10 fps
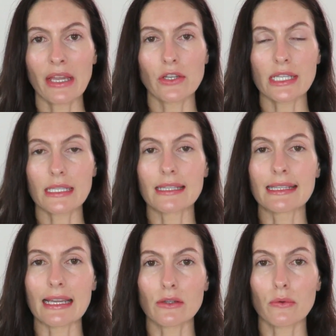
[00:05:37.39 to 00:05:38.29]
just to
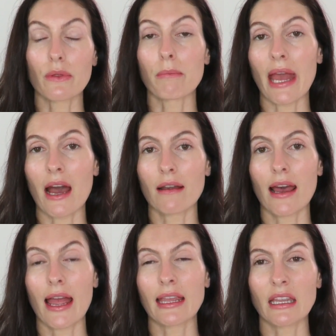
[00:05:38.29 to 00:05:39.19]
settle the
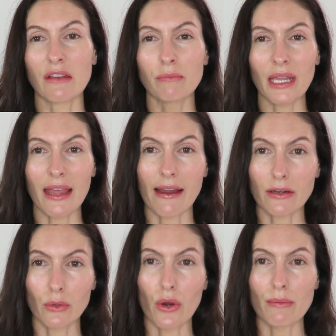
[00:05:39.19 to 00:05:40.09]
powder and give me
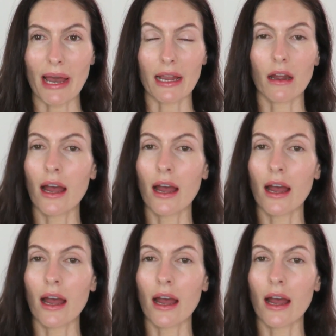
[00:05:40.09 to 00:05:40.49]
that glow back.